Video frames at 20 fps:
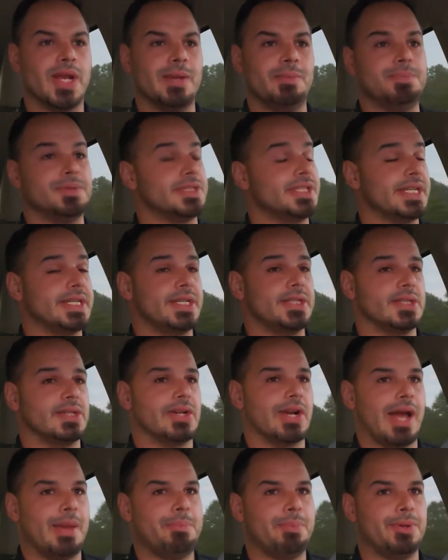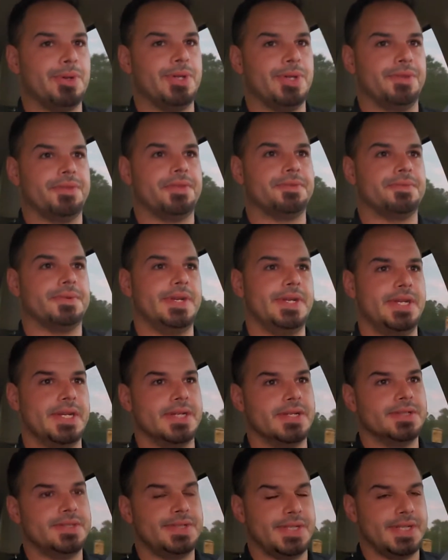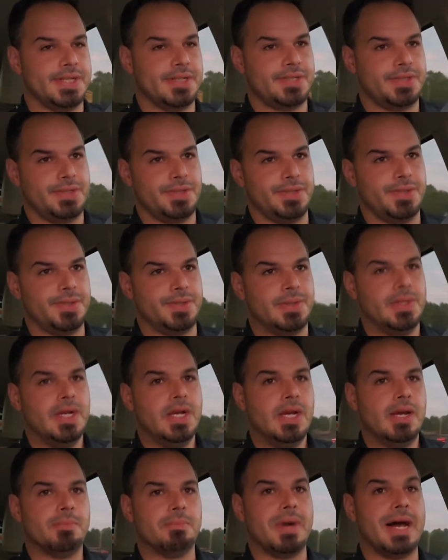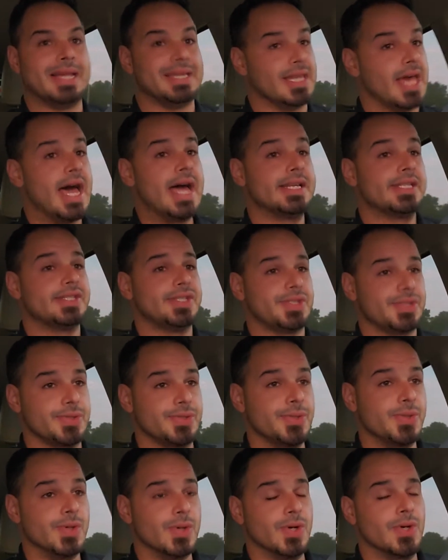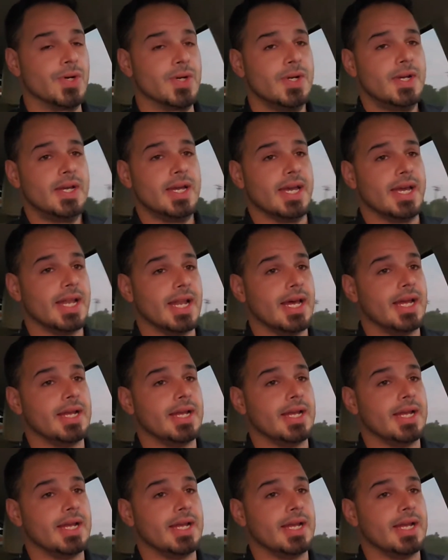In particular, I put 3 years into my last school, and